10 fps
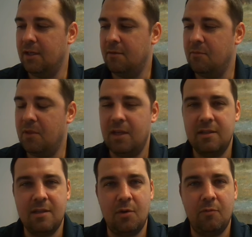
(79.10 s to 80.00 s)

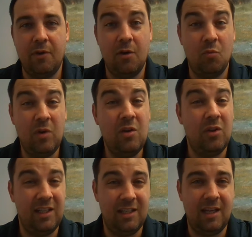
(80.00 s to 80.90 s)
things that are very
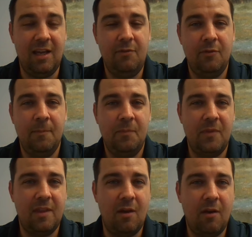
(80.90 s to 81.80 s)
real in life
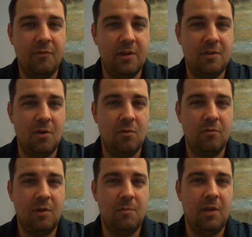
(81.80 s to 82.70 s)
that they often
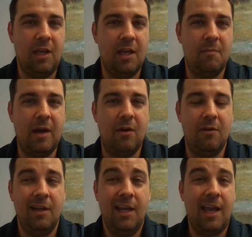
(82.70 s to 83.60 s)
don't communicate
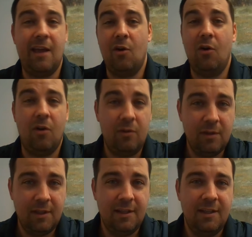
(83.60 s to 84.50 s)
about at all,
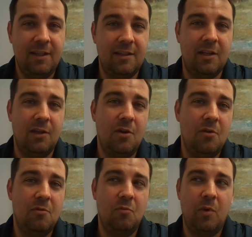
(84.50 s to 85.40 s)
let
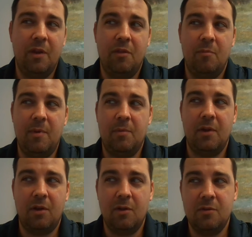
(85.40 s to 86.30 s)
alone with the people
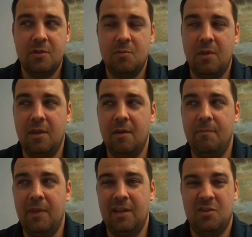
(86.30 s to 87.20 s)
that are closest with
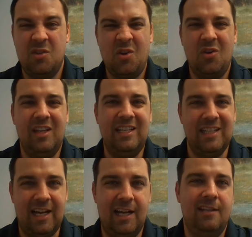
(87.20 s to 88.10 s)
them, and certainly
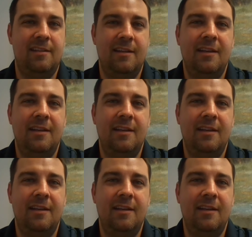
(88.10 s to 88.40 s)
not